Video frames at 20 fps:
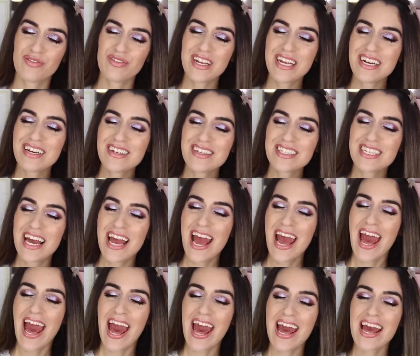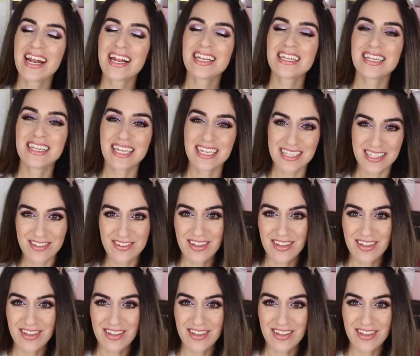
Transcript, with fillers: videos, and let's